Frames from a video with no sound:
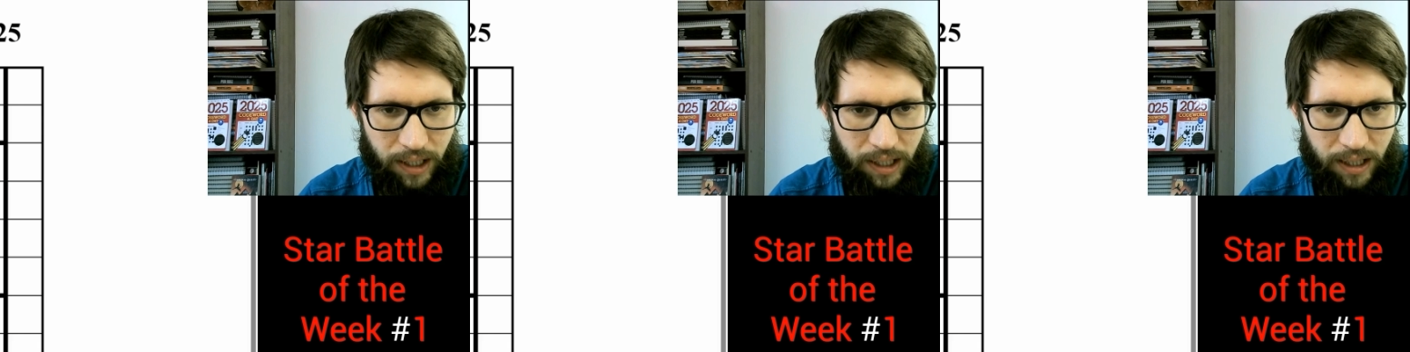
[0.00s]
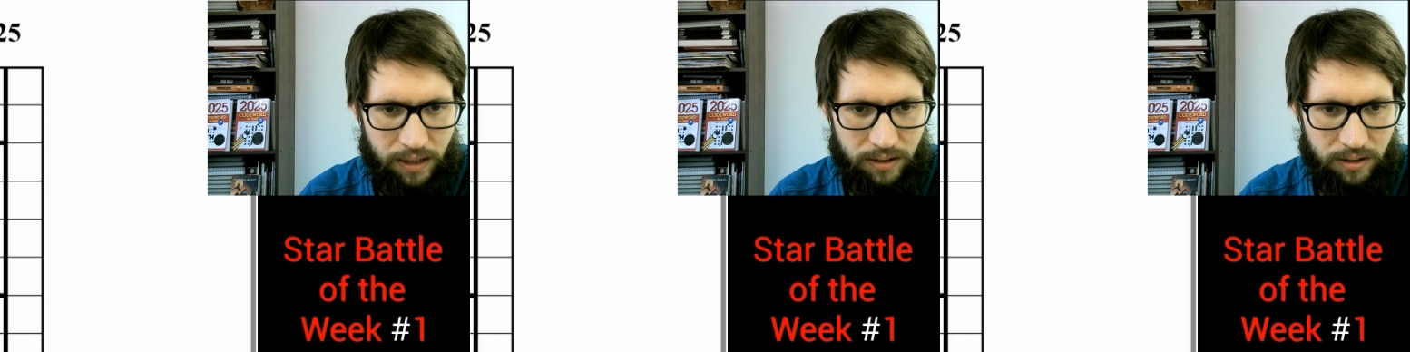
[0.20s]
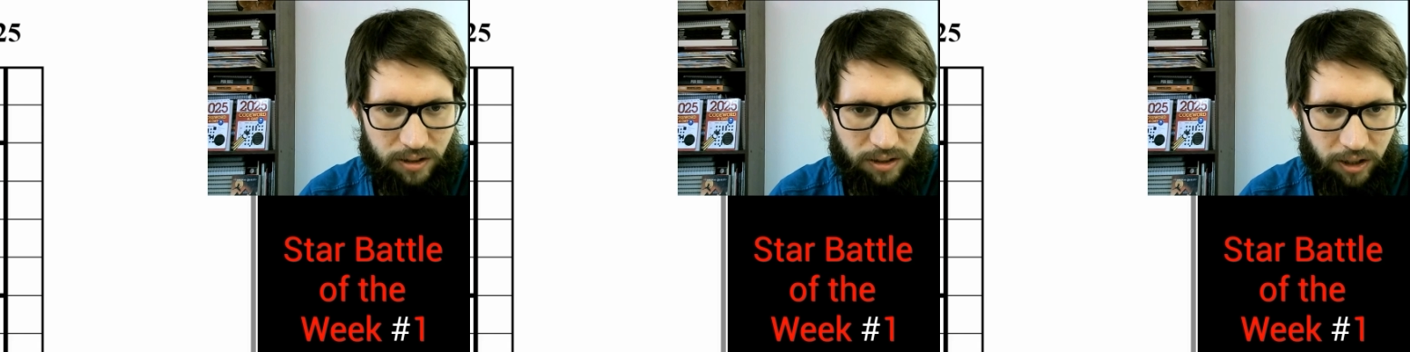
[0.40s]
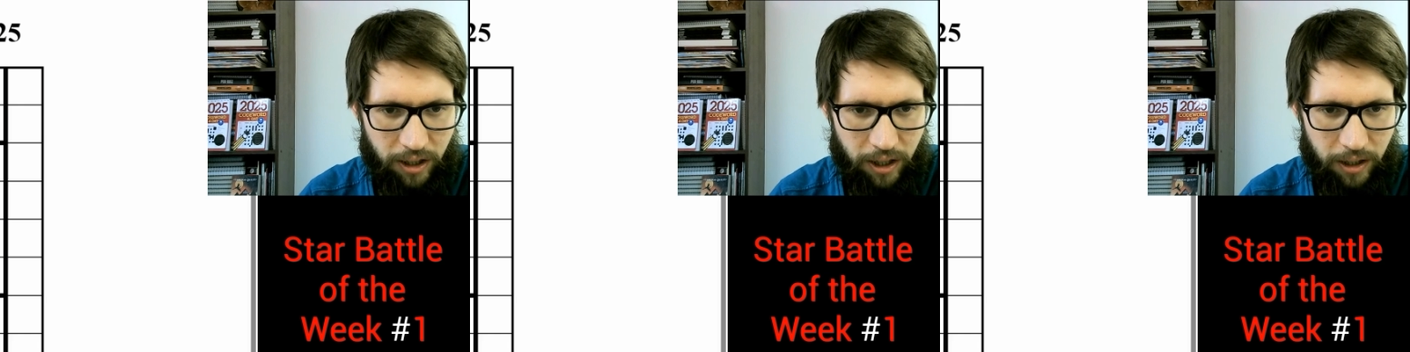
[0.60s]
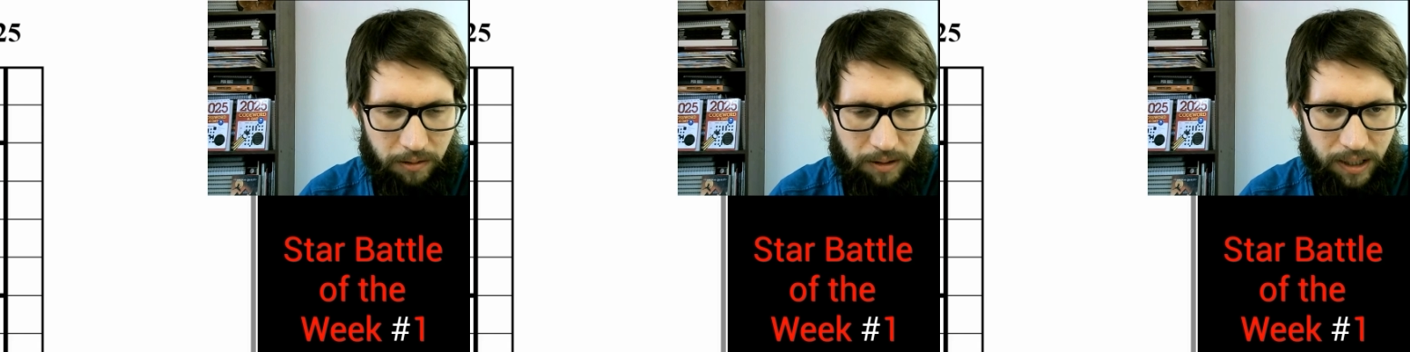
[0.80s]
has to
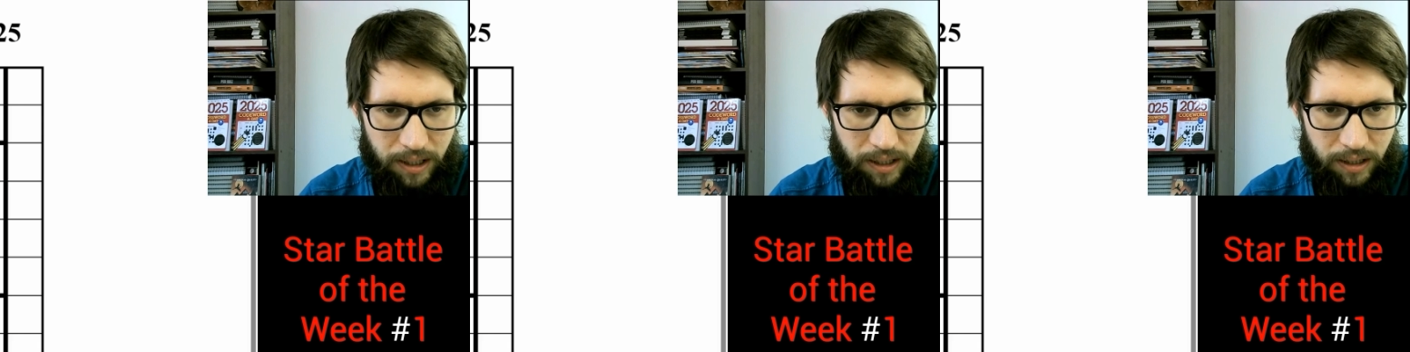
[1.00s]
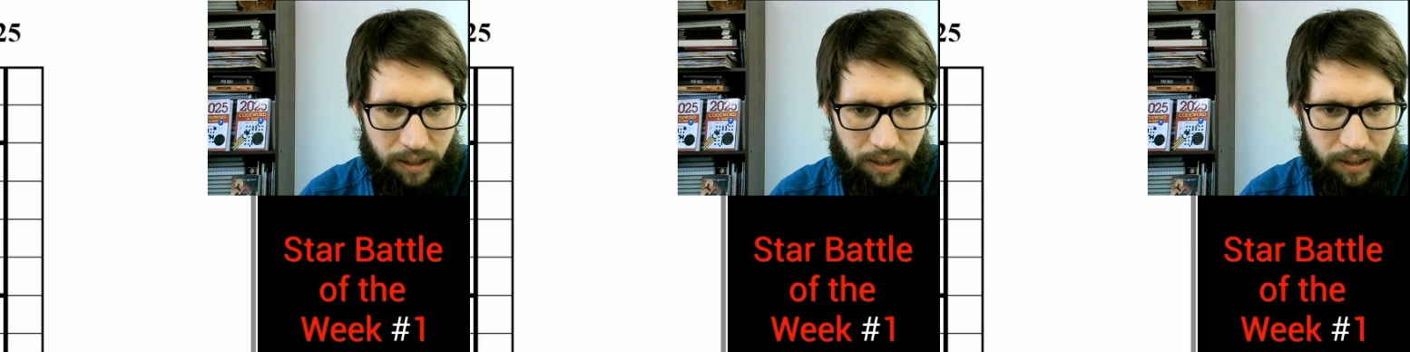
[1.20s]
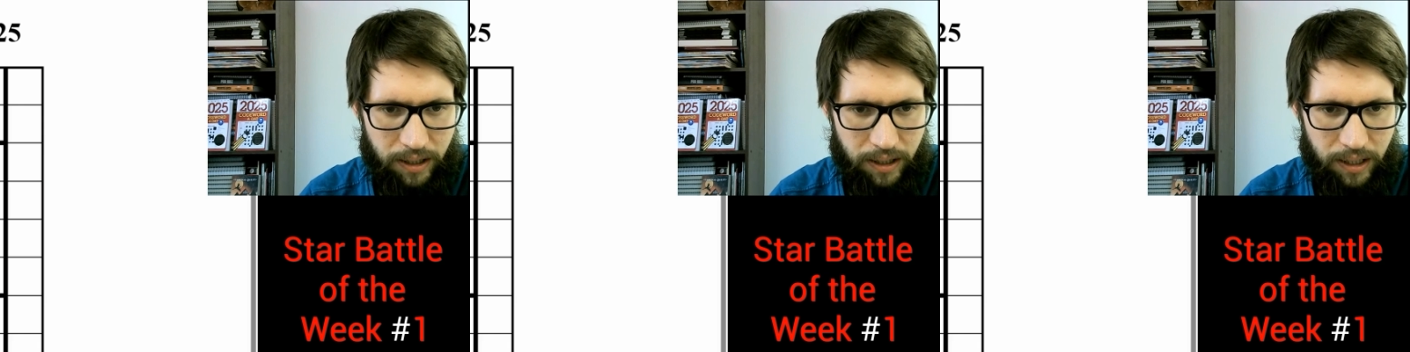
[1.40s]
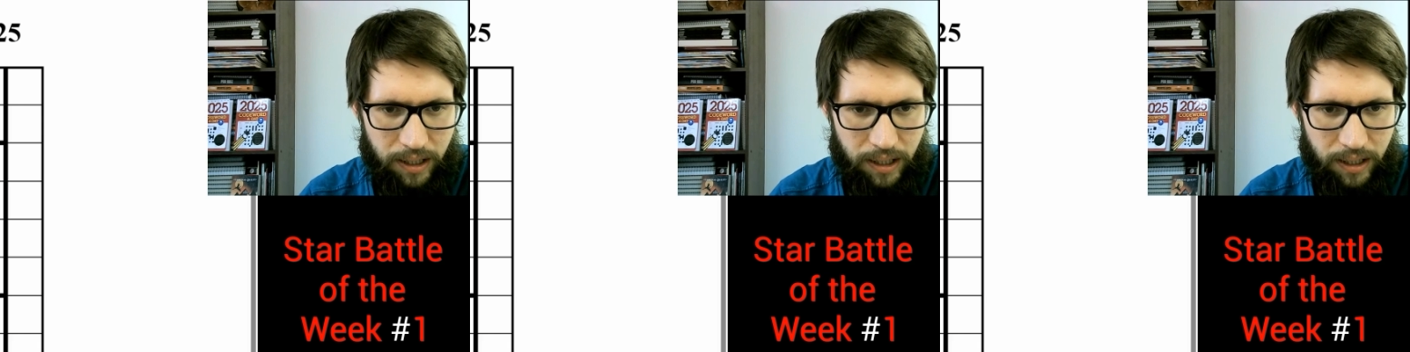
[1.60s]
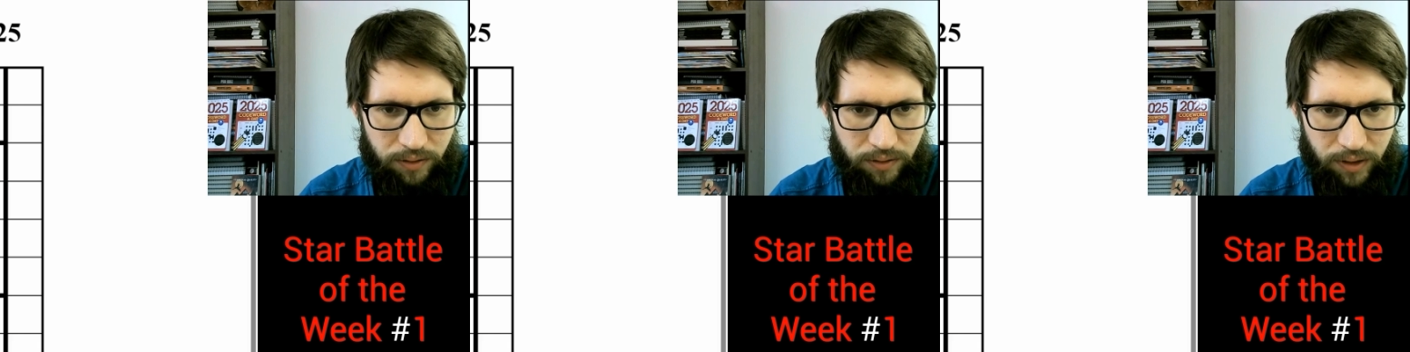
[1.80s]
go
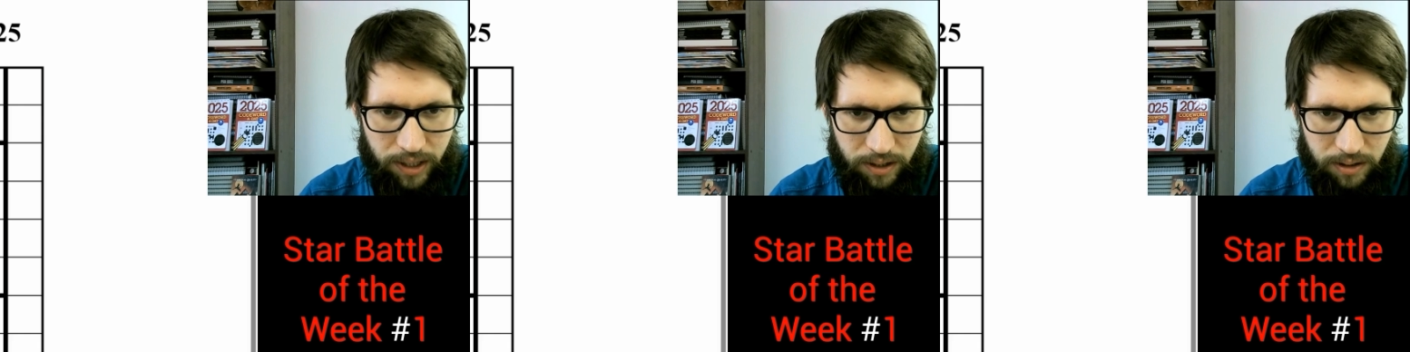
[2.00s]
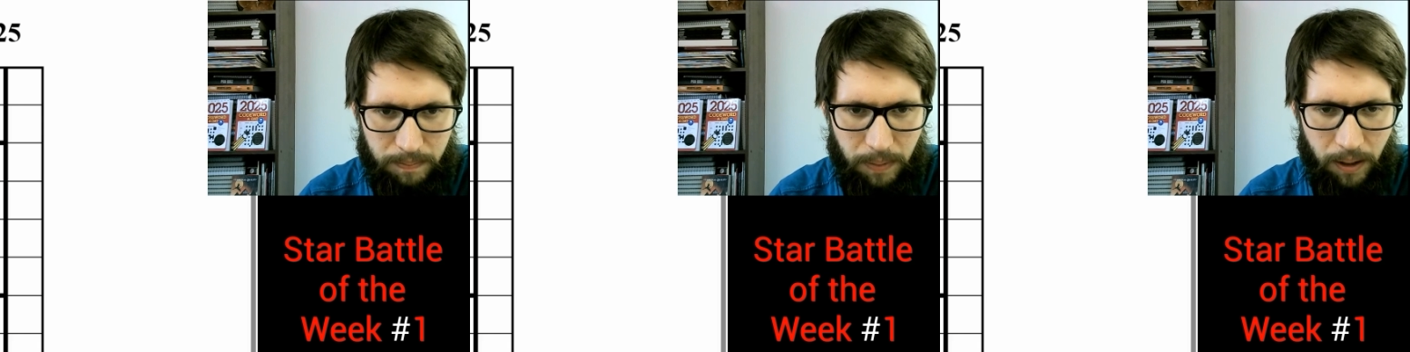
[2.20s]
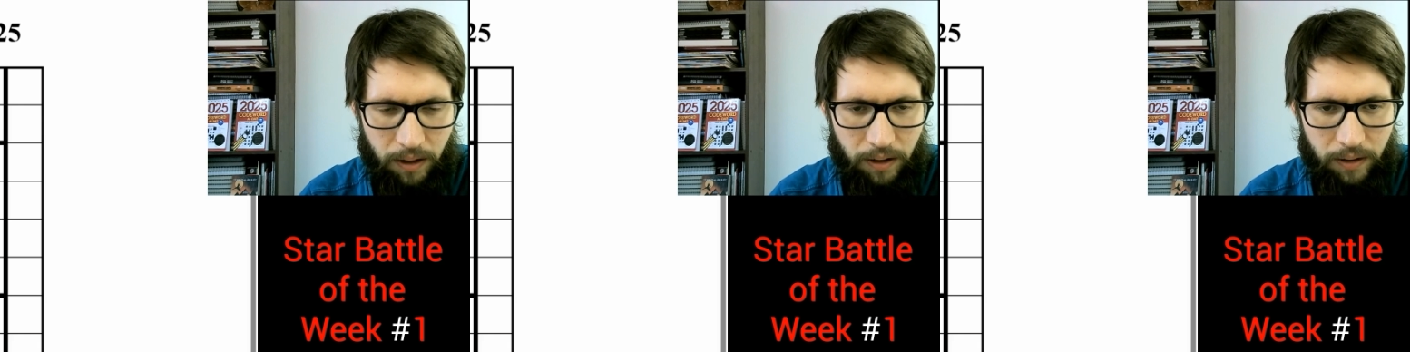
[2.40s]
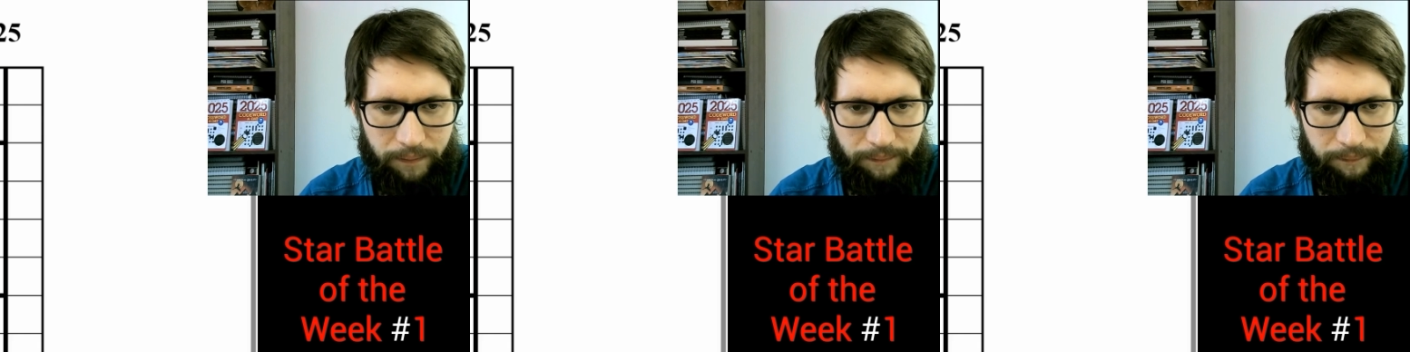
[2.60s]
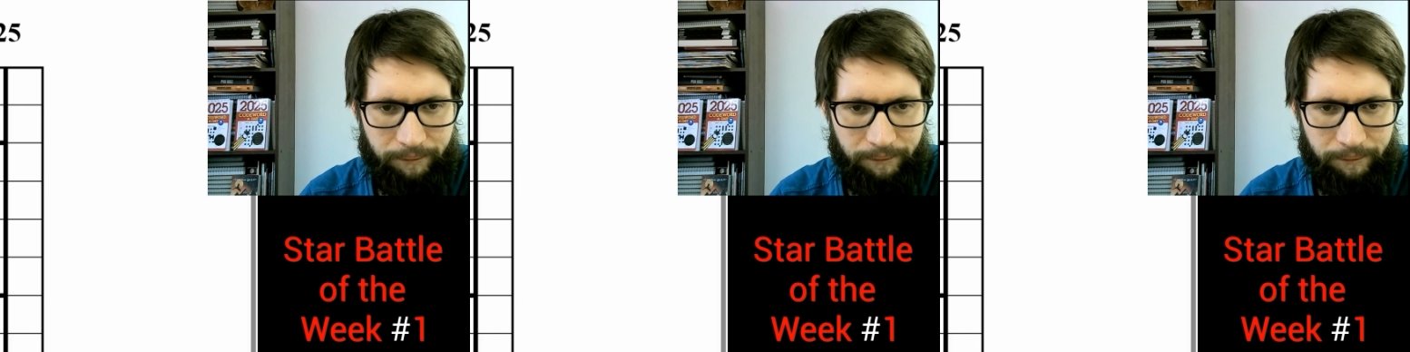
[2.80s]
in this part,